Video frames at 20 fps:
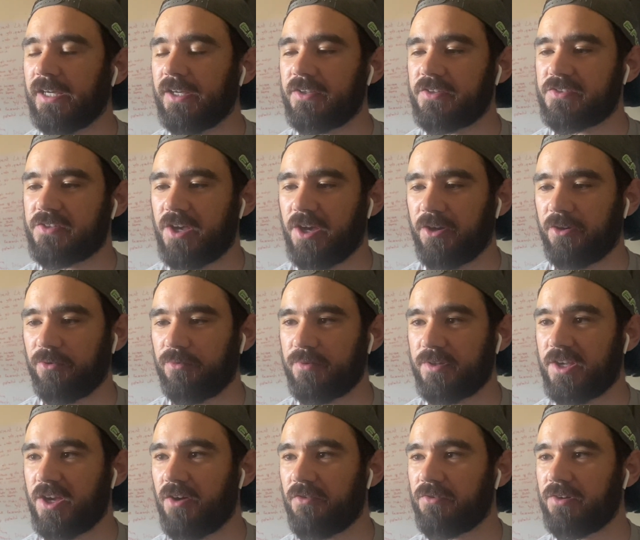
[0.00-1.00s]
So
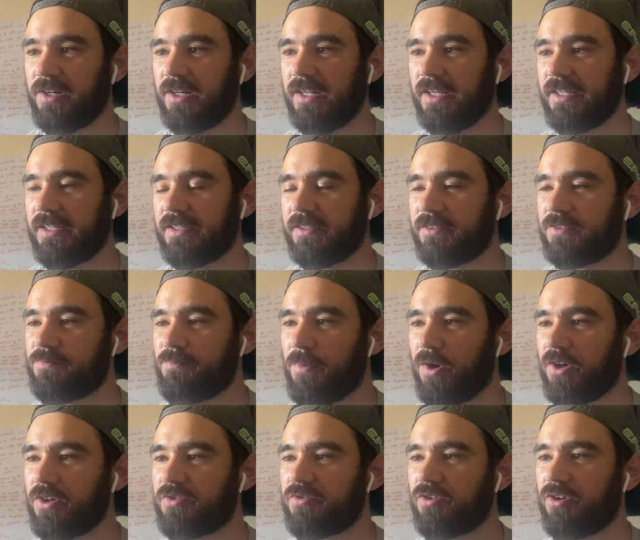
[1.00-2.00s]
currently
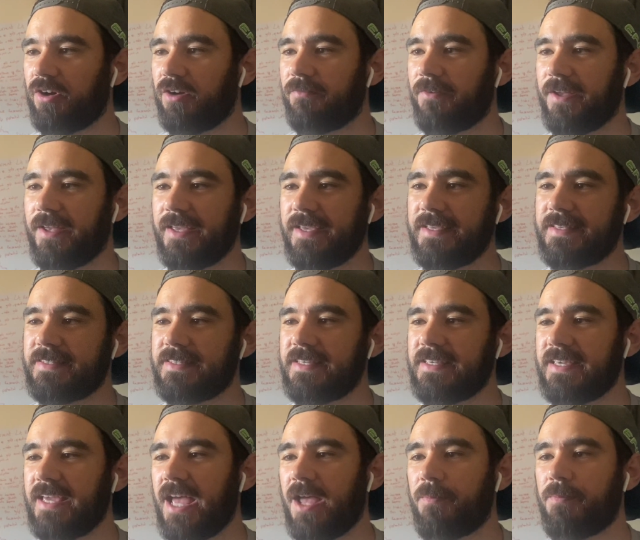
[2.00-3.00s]
my driver is
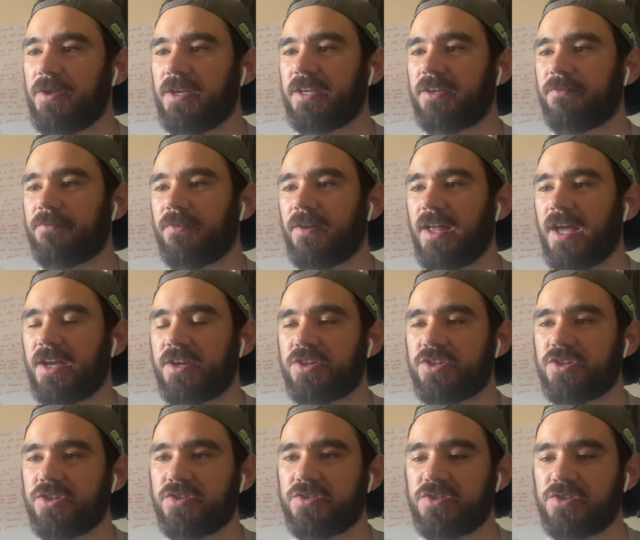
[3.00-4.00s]
the Epic
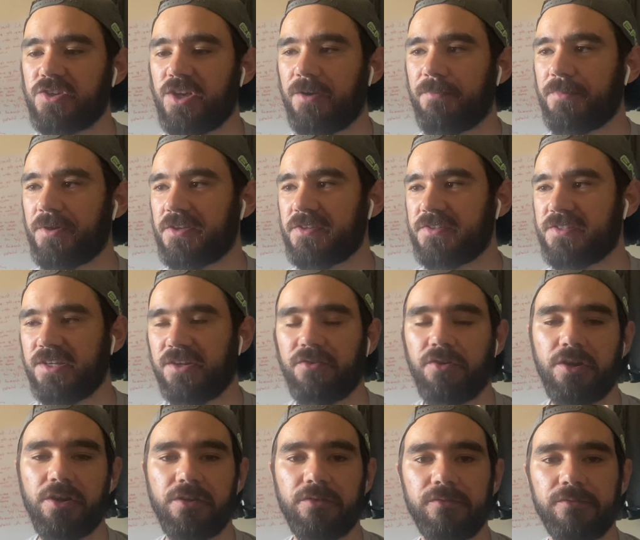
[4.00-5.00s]
Flash
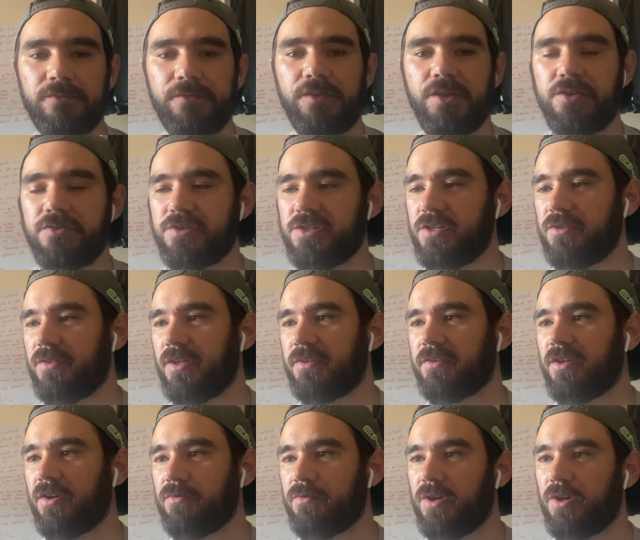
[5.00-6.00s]
Sub-Zero. For those of you that
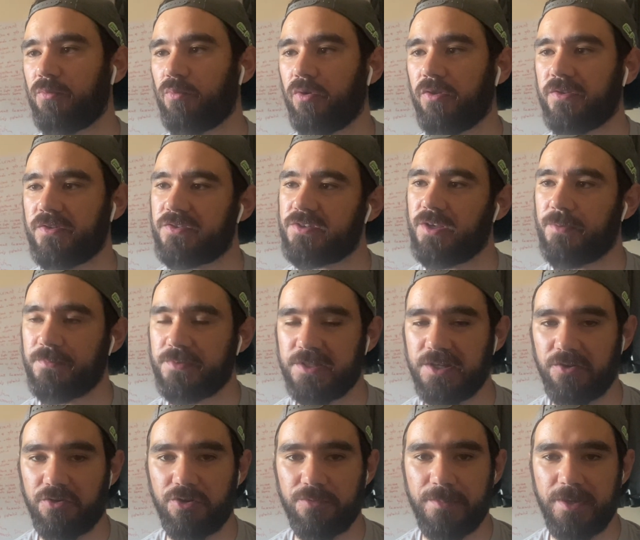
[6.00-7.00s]
don't know what the
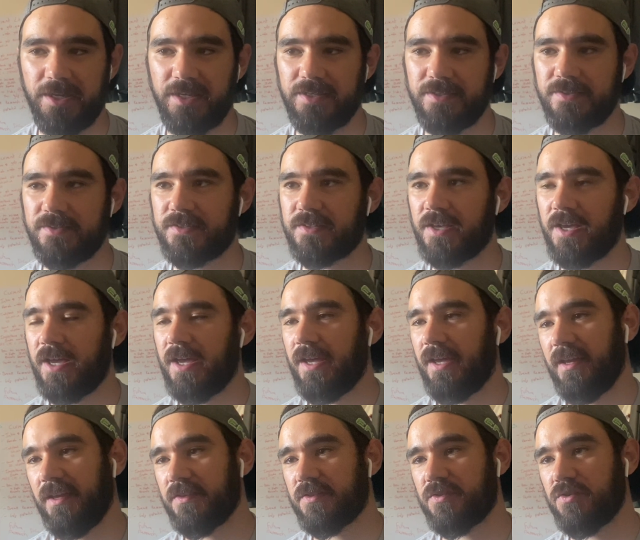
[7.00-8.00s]
Sub-Zero means,
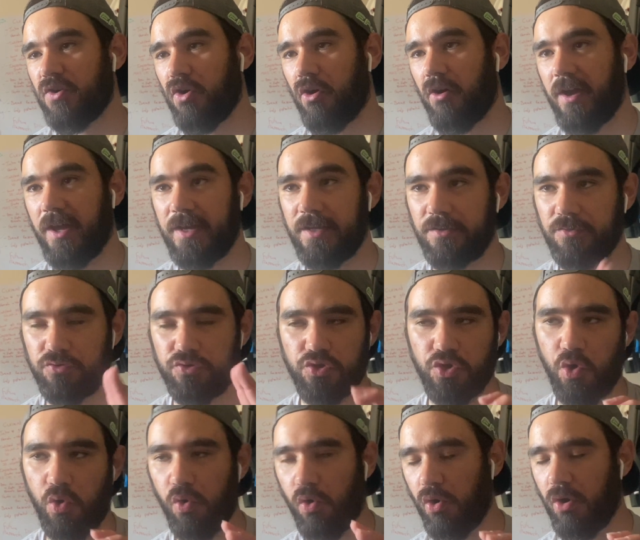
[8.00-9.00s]
it's not a
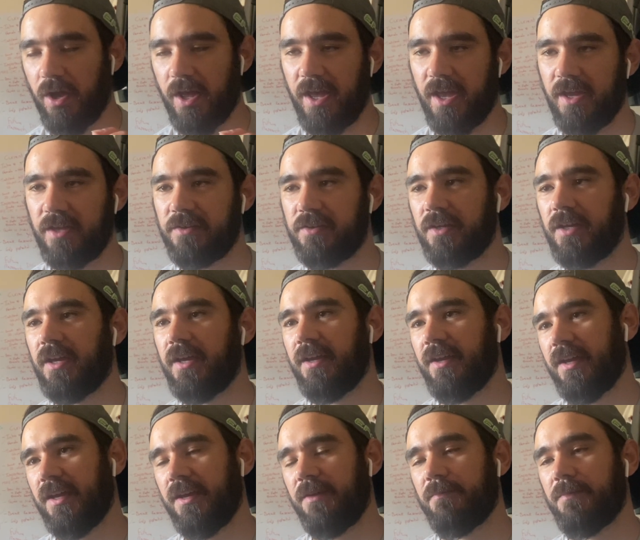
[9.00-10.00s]
tour head.
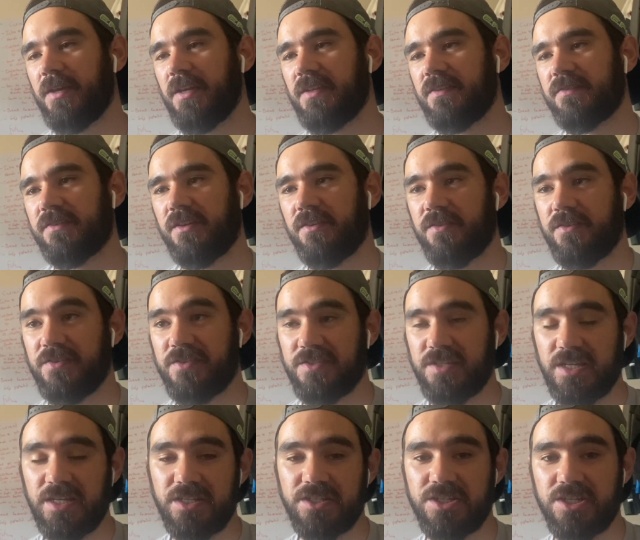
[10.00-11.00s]
It means that the
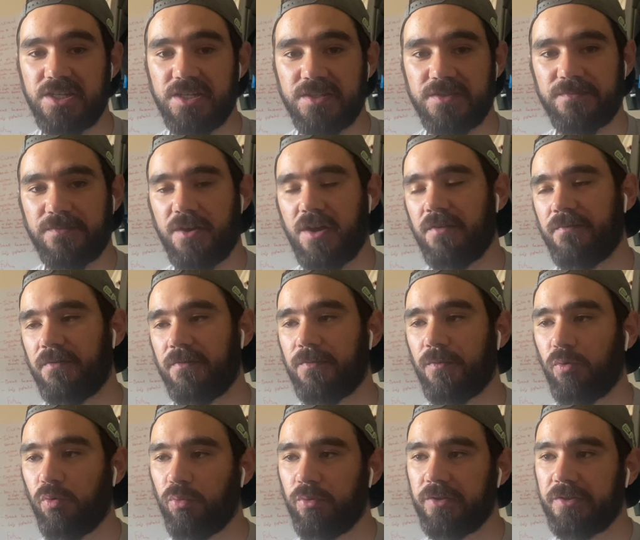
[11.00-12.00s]
CG's further
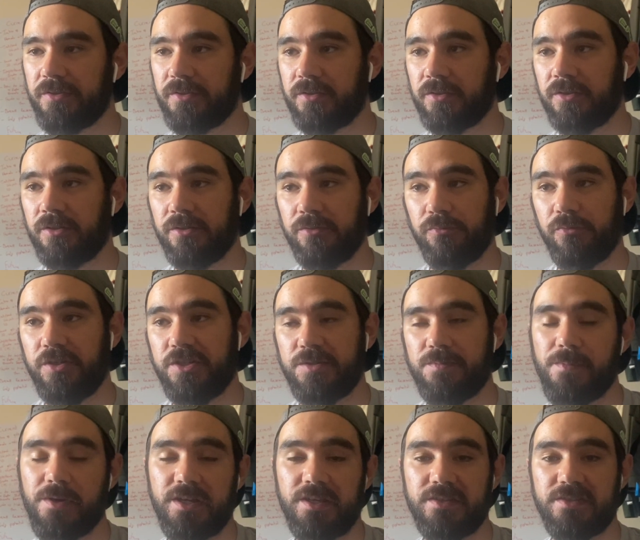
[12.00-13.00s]
forward, which
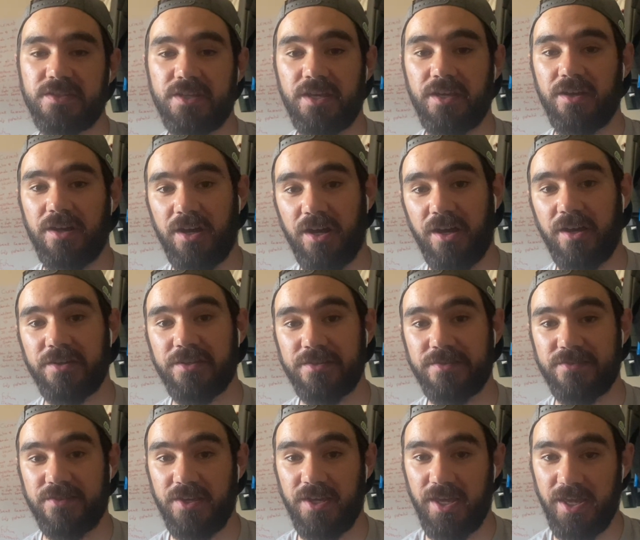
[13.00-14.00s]
makes it harder
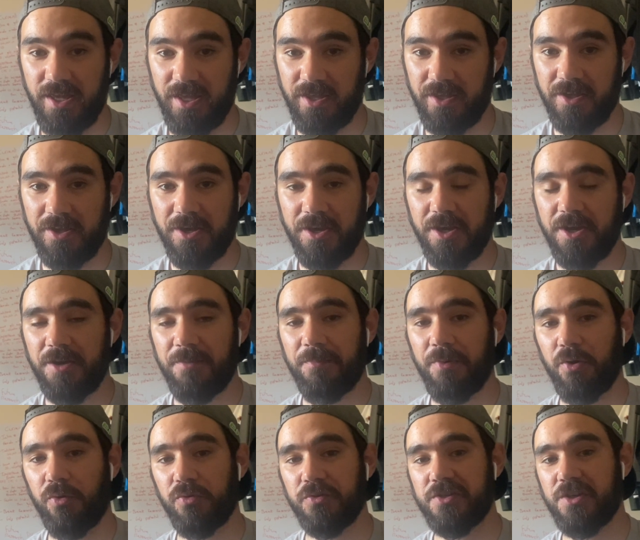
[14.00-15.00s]
to hit,
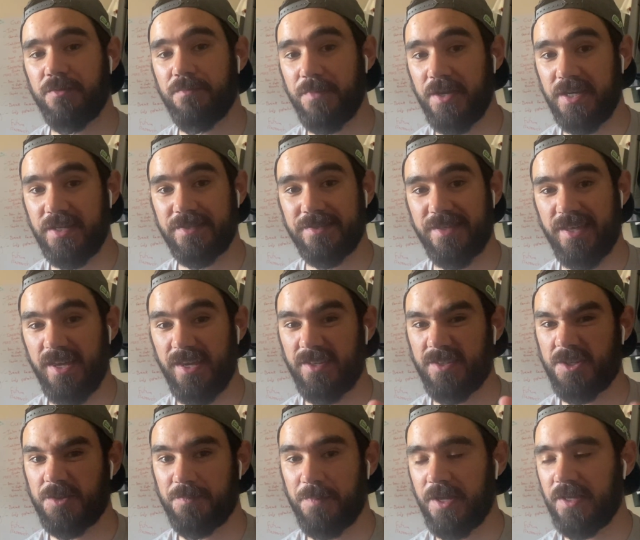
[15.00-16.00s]
but also means that it
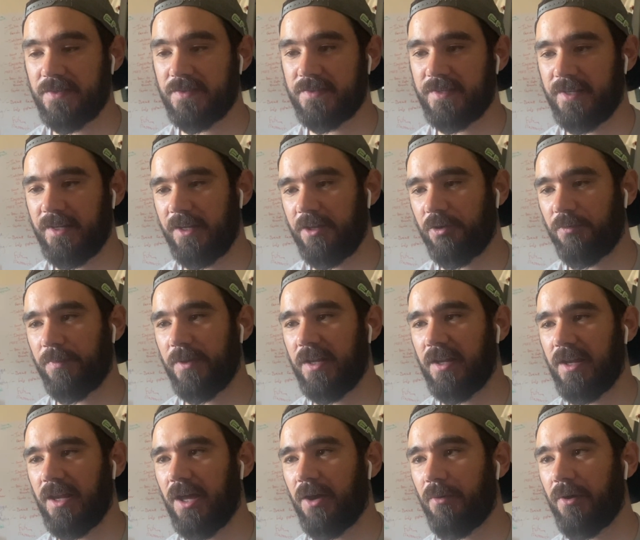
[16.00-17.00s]
spins a little bit
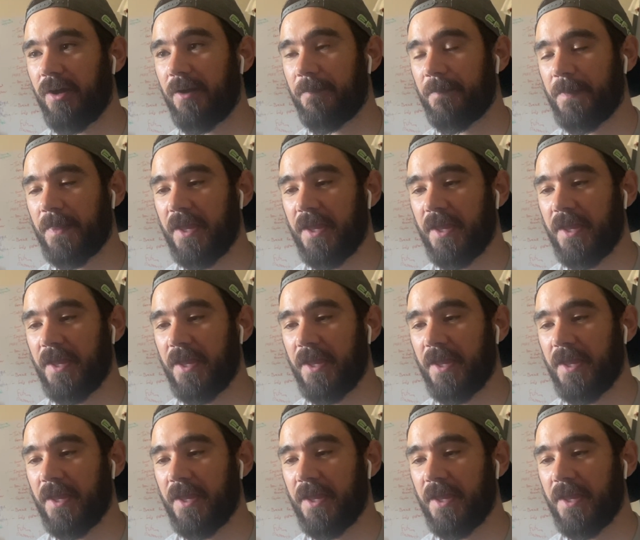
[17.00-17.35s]
lower.